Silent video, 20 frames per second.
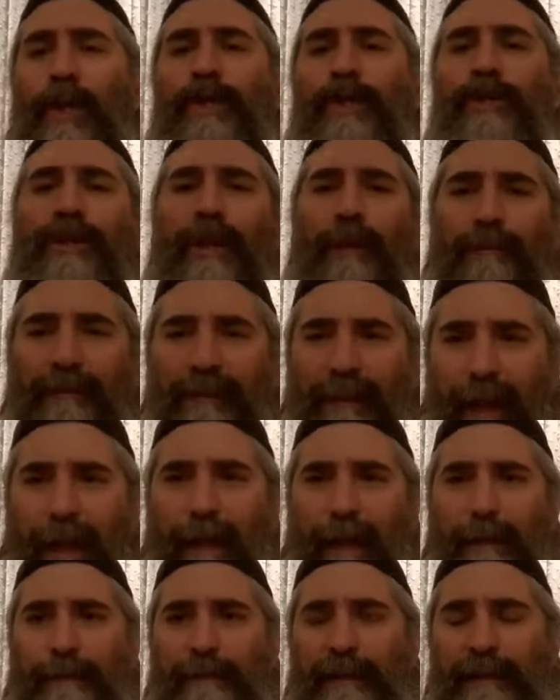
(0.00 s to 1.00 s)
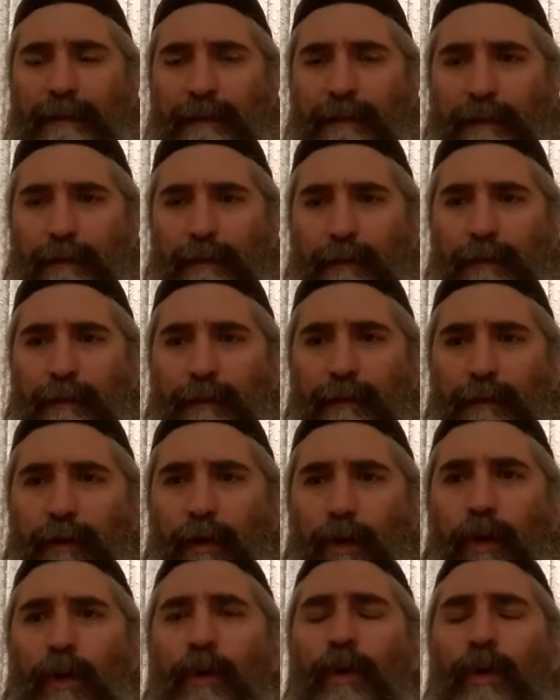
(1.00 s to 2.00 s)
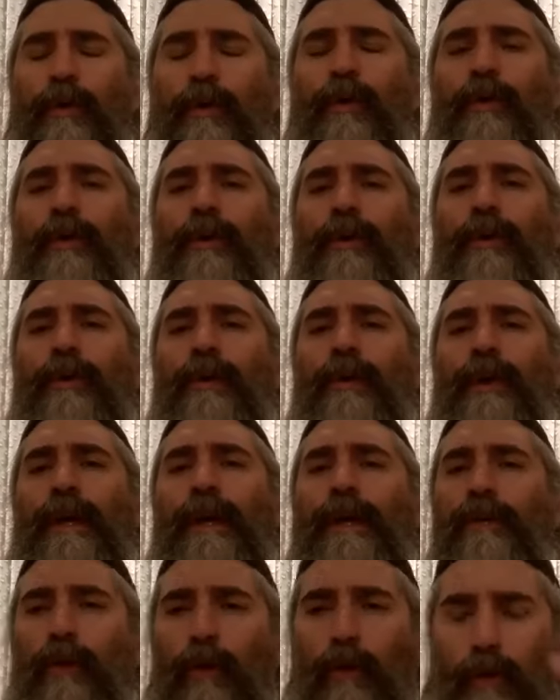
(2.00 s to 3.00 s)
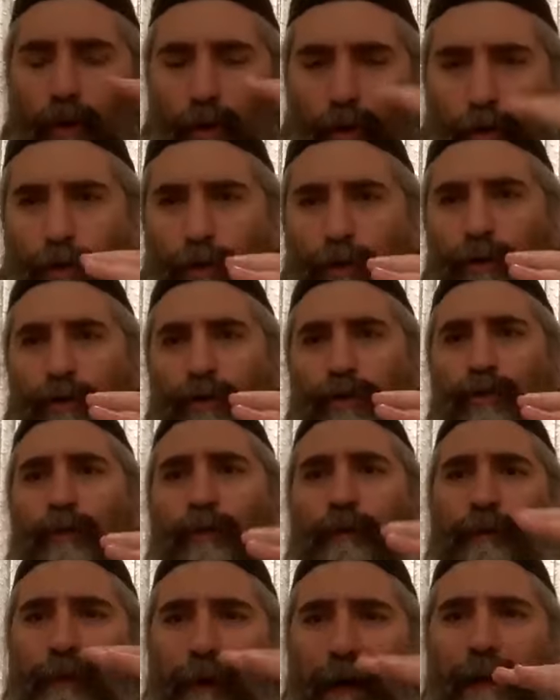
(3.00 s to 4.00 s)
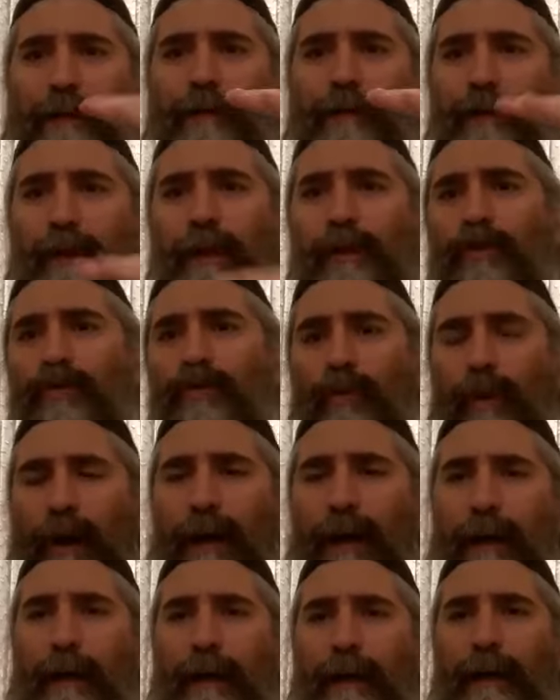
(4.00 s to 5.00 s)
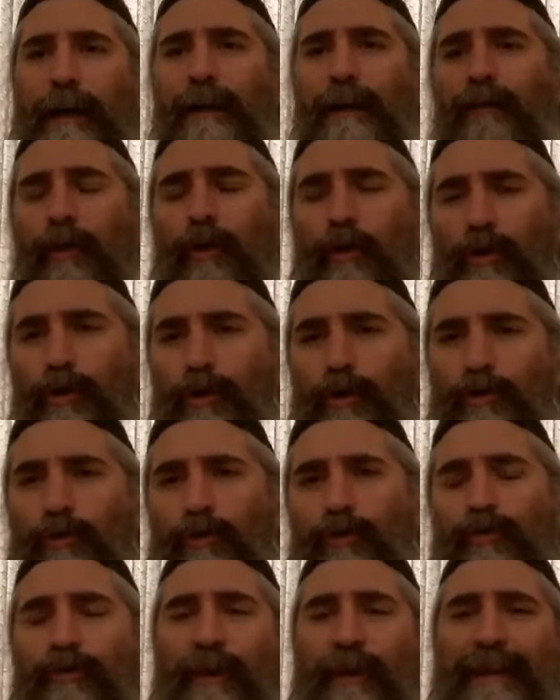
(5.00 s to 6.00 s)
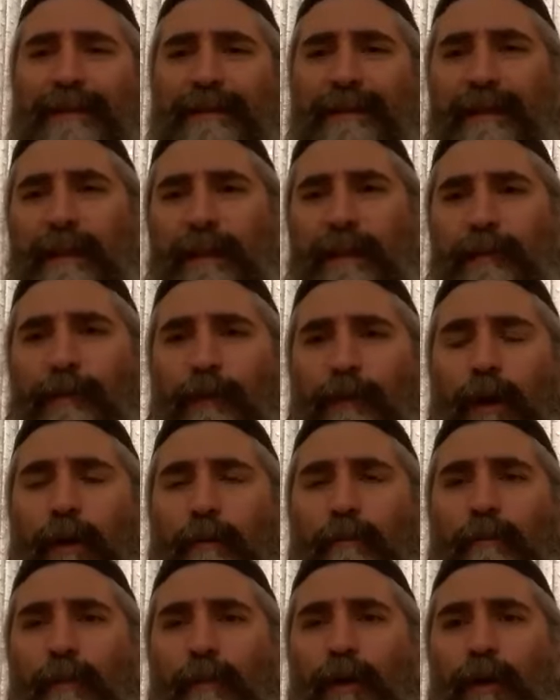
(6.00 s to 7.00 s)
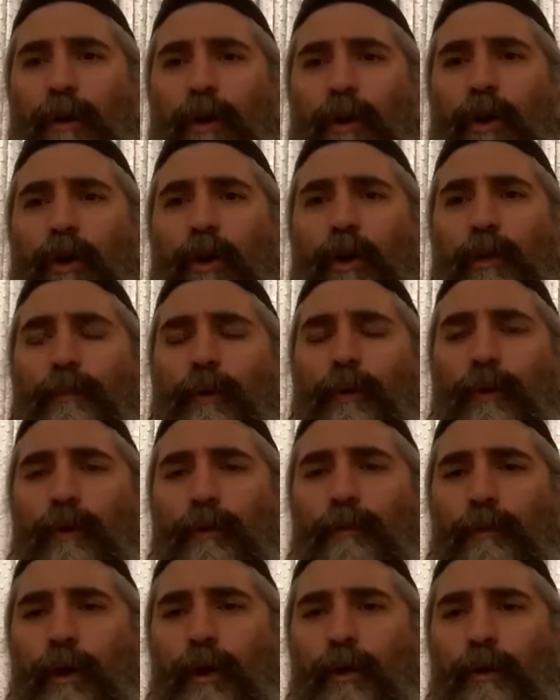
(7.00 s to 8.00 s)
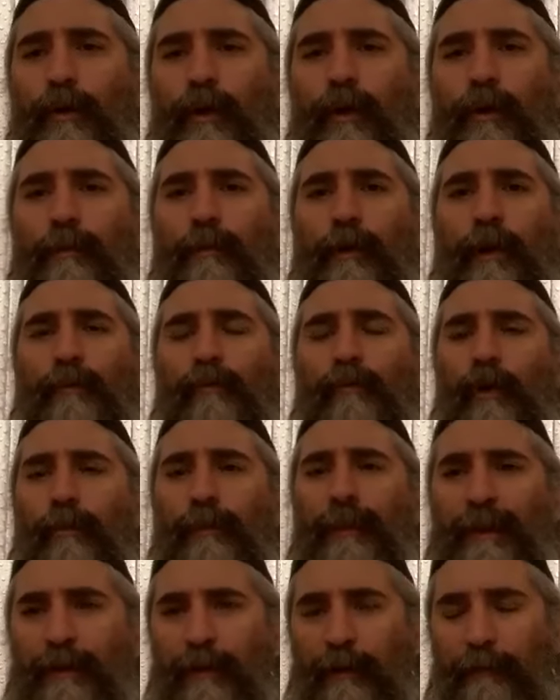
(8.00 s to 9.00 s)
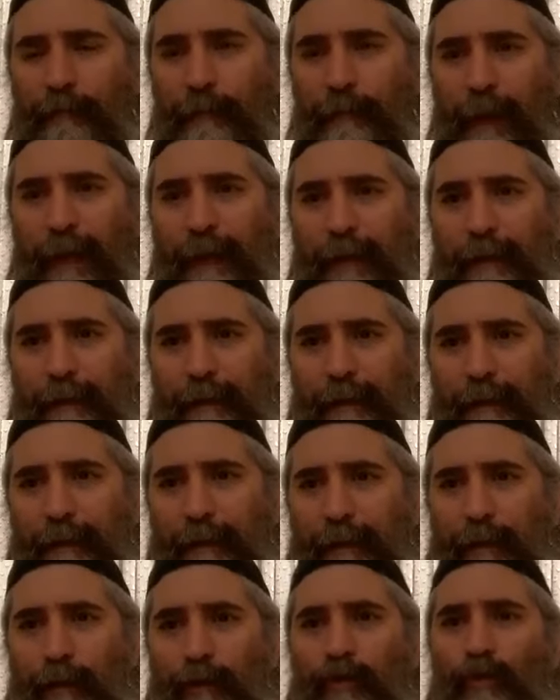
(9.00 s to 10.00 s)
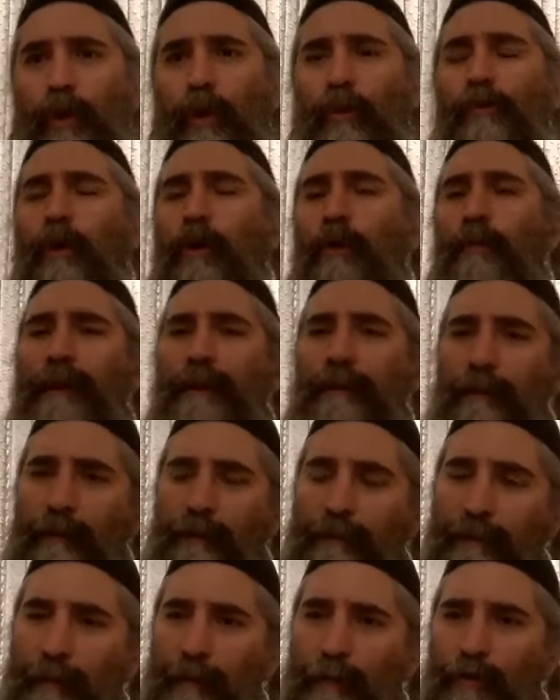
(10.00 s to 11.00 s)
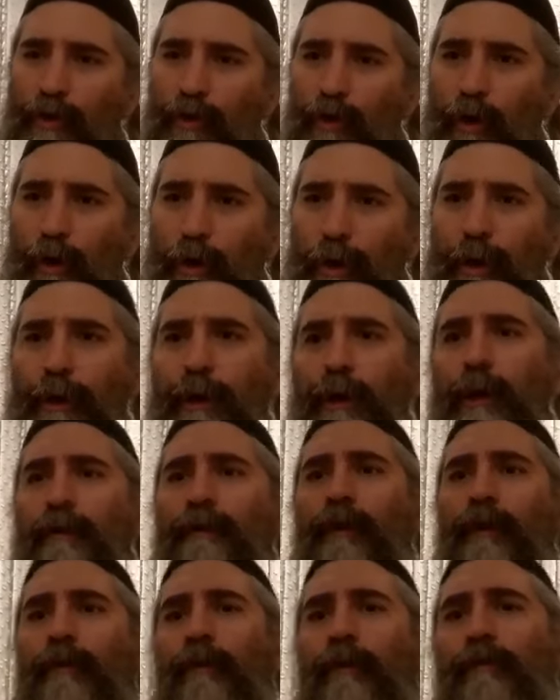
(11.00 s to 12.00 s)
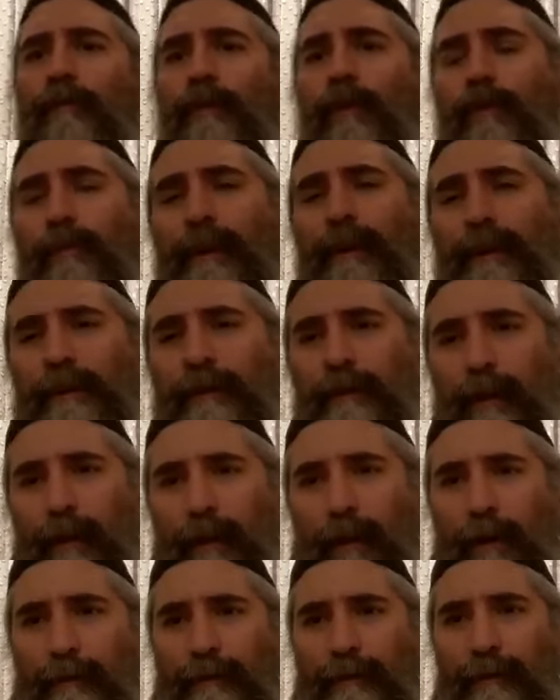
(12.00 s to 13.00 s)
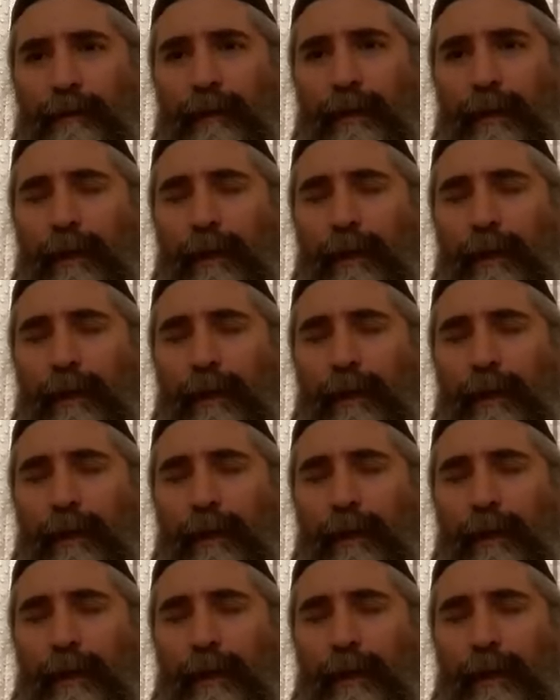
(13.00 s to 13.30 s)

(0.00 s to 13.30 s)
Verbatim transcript: Sometimes, in order to find the Yeshua, in order to transit from a, a, a, a moment of pain to a moment of uh, joy, from a moment of